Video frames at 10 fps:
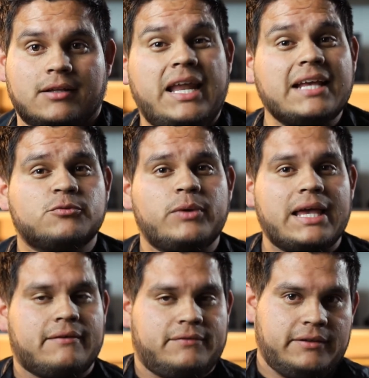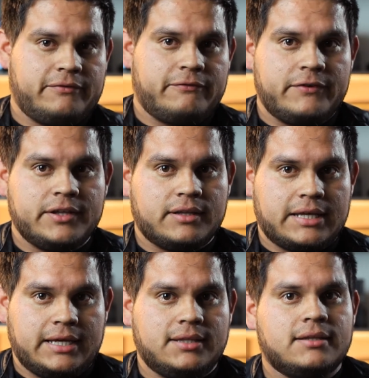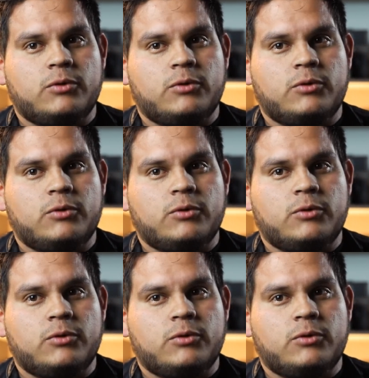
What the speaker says: Next, we have the fill light,